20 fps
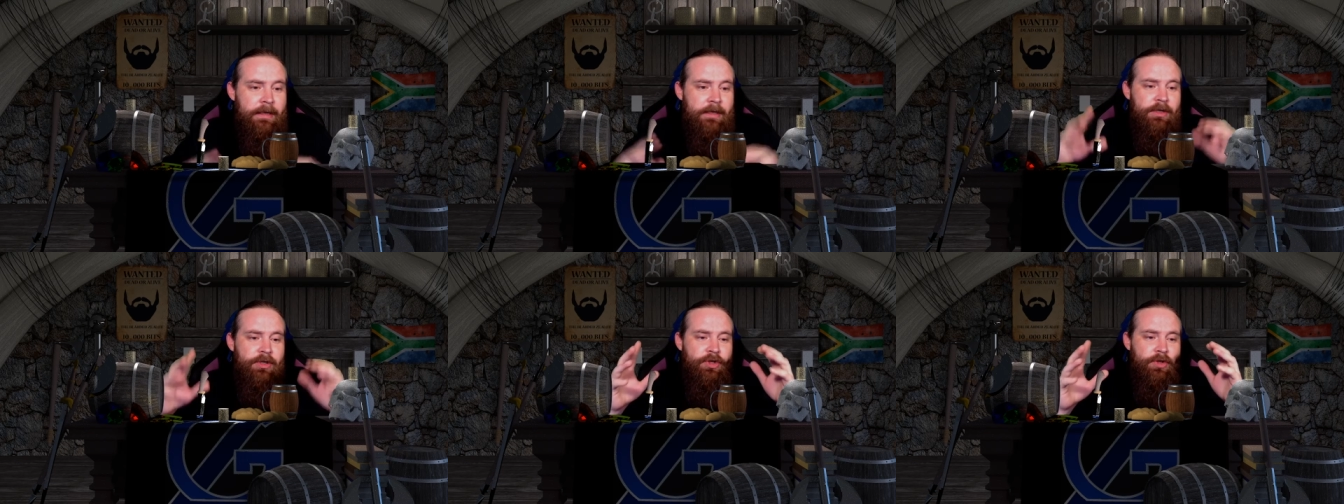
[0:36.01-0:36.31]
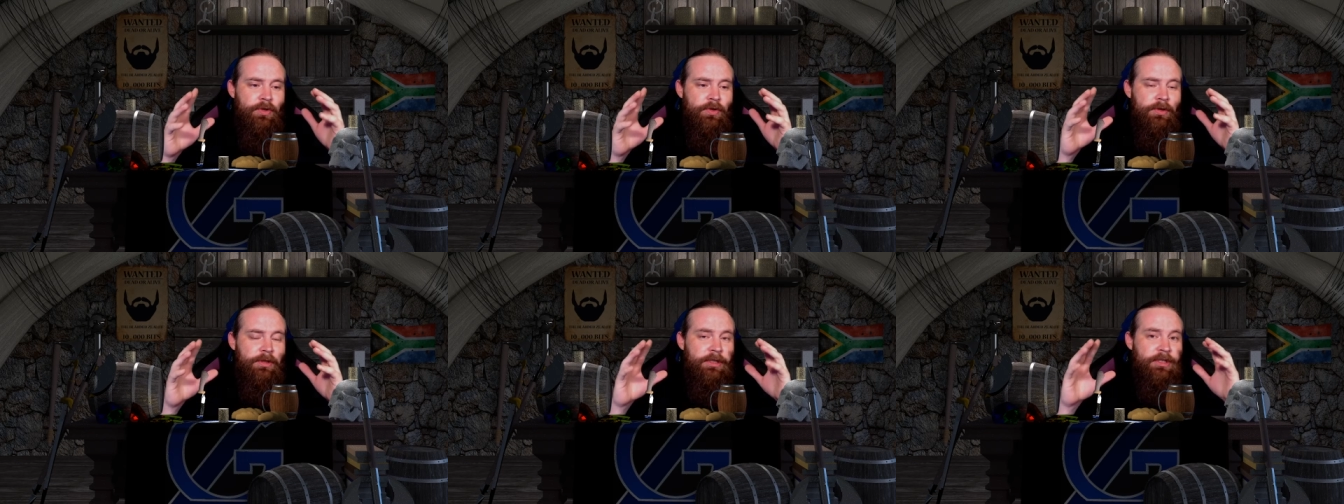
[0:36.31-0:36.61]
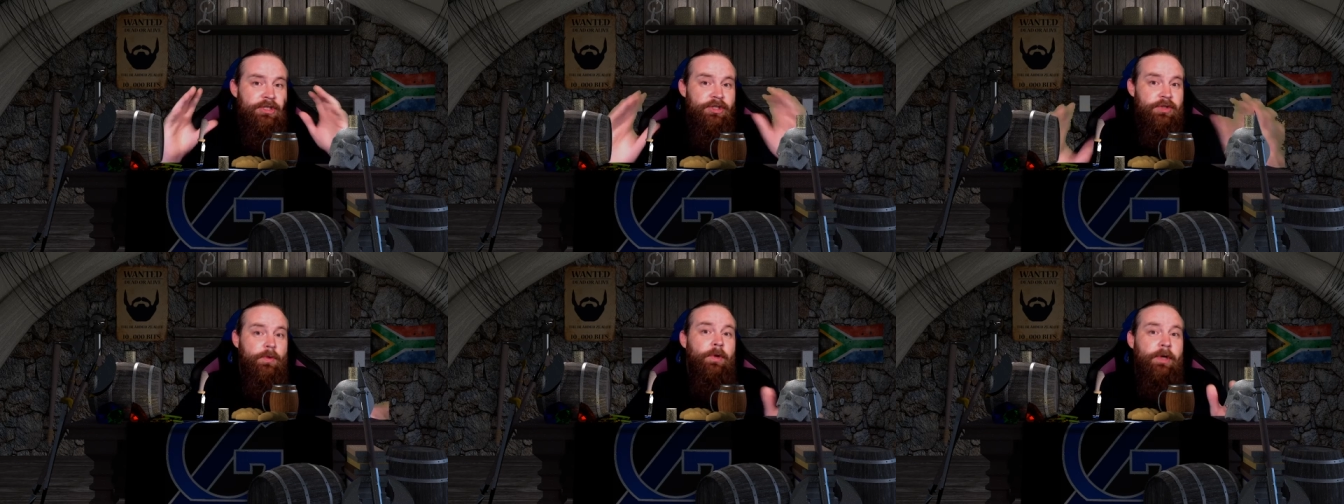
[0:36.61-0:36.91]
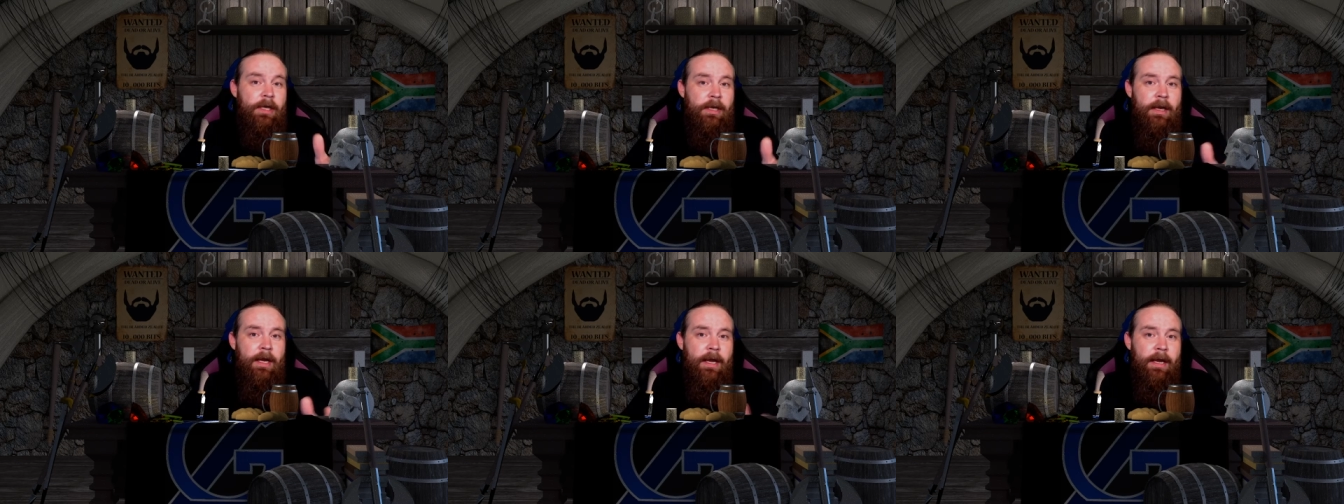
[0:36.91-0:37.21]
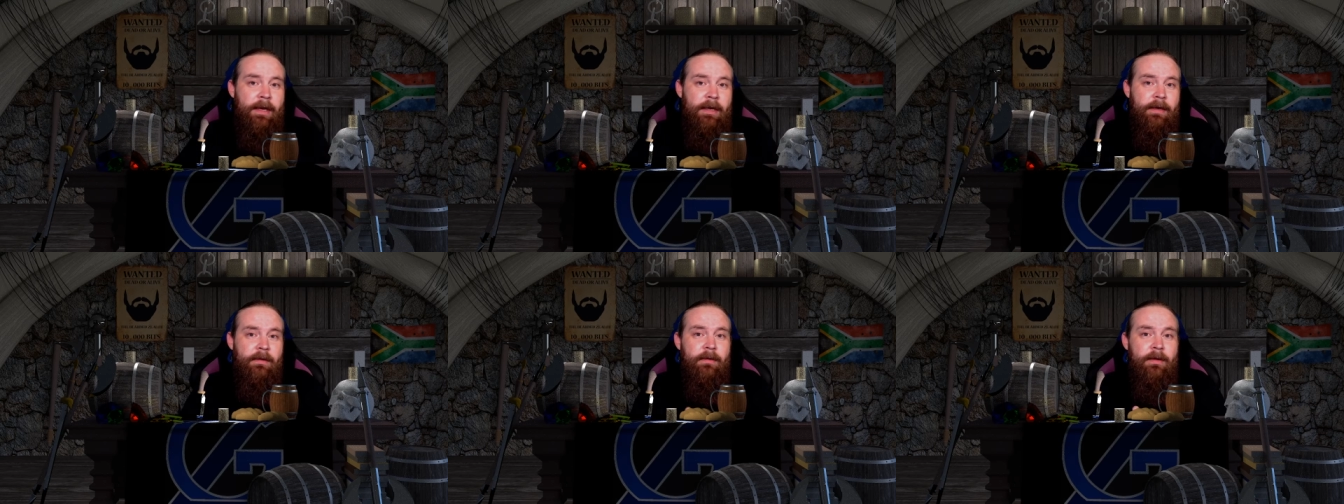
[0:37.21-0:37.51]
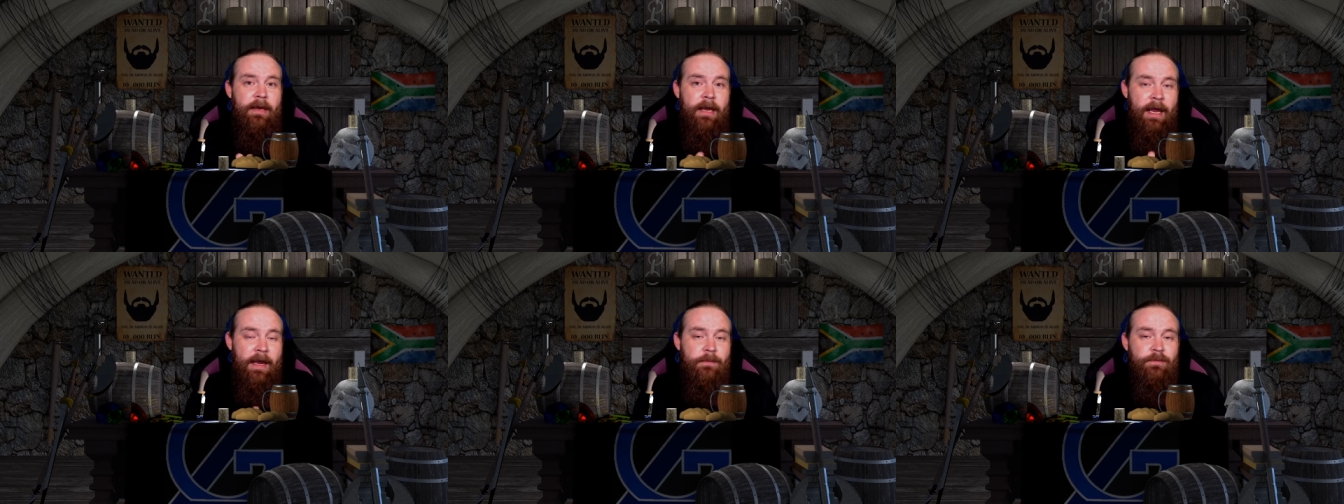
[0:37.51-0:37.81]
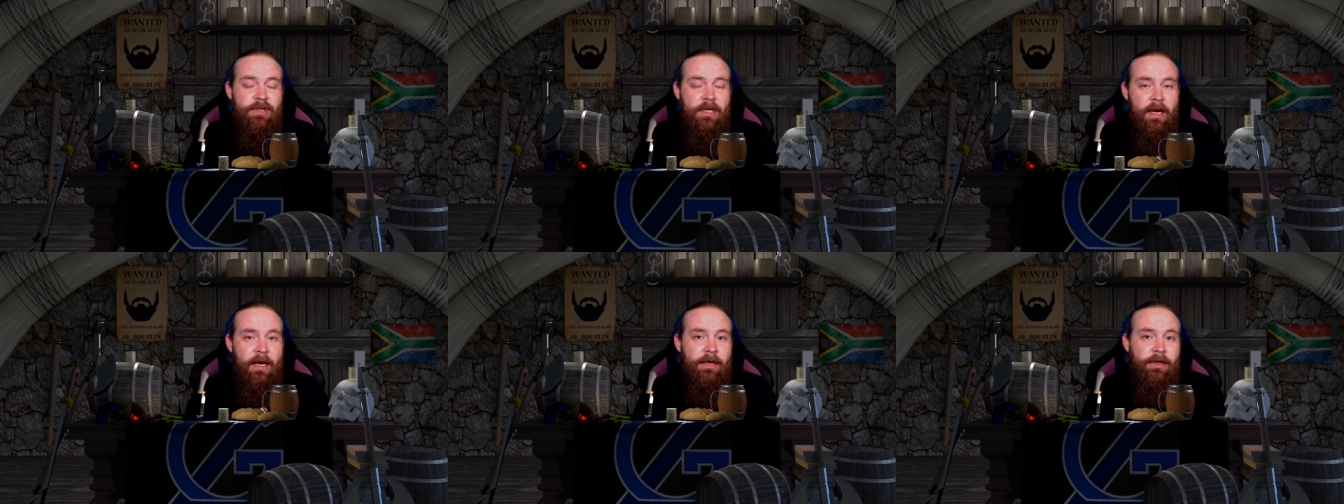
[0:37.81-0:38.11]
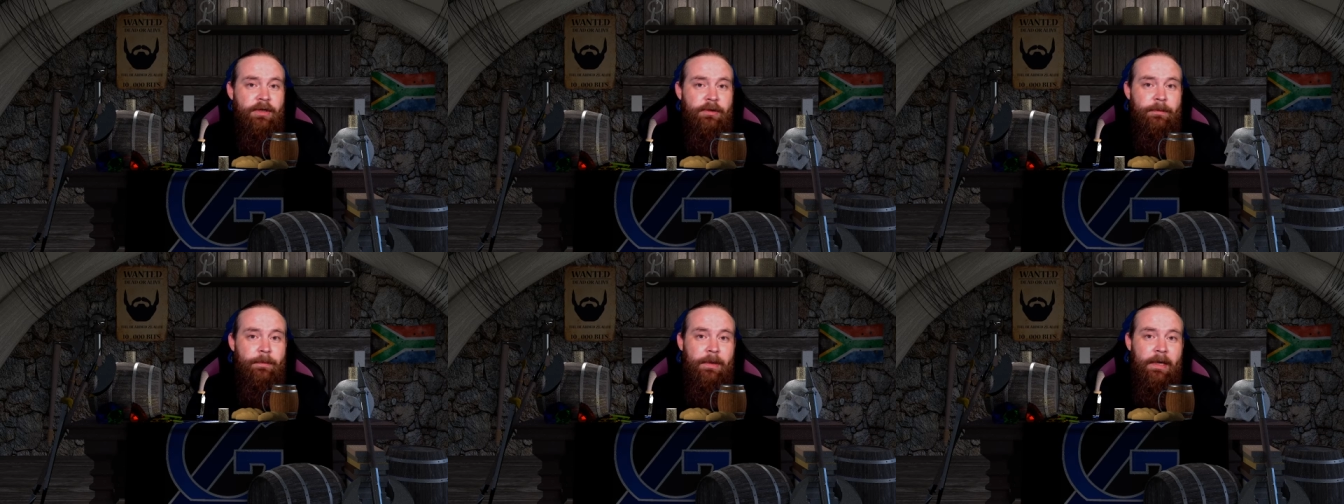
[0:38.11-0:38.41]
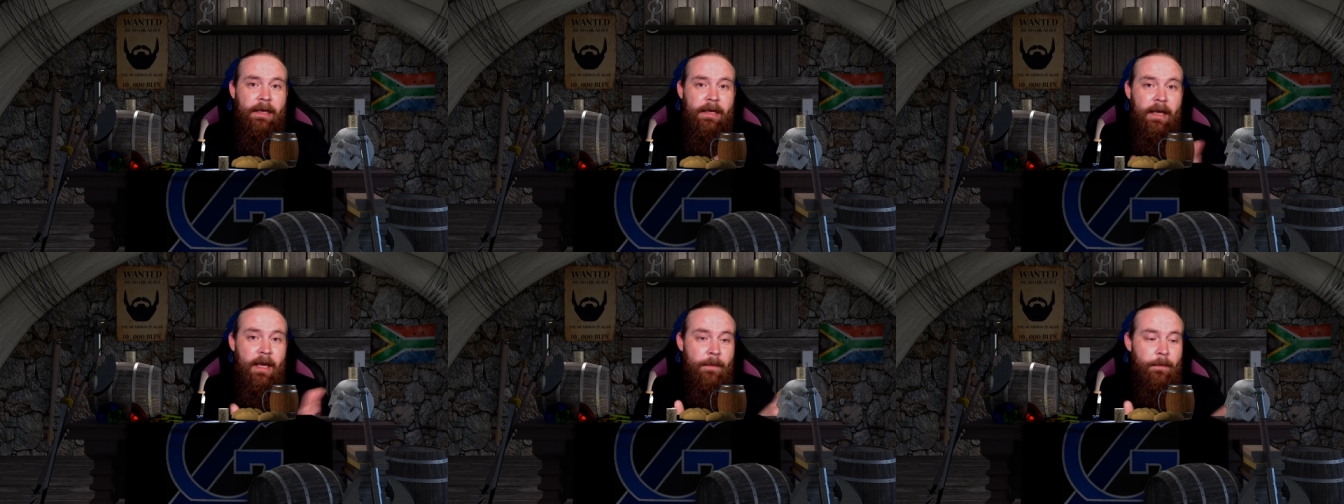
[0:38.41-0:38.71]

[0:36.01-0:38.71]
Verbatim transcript: do the storyline games that I do play.